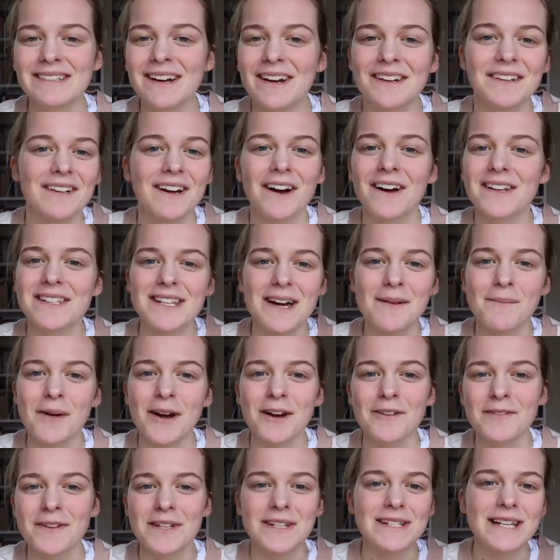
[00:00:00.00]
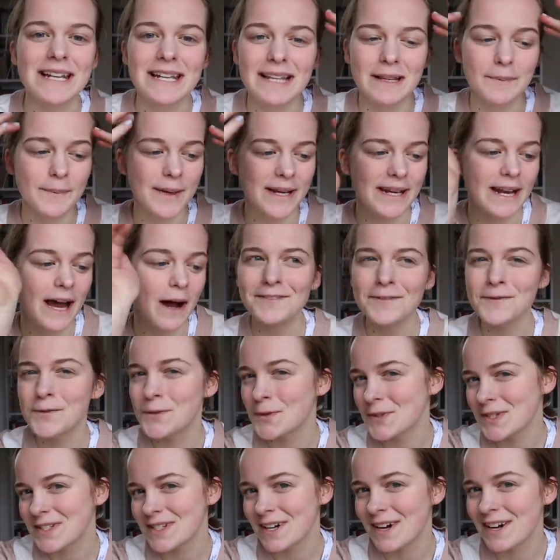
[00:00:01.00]
to kind of cut down my reviews a little bit now.
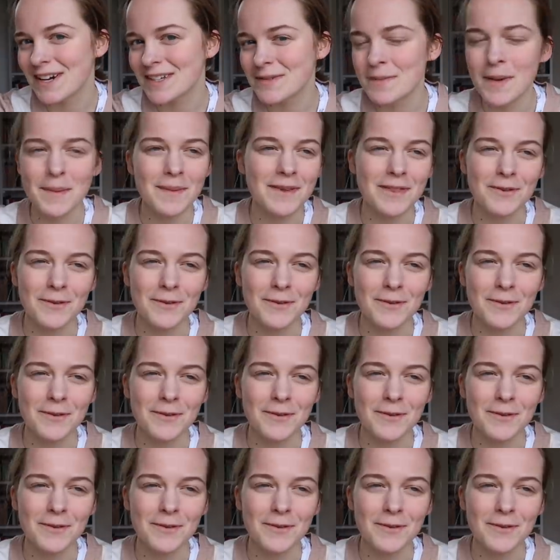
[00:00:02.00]
4 stars, maybe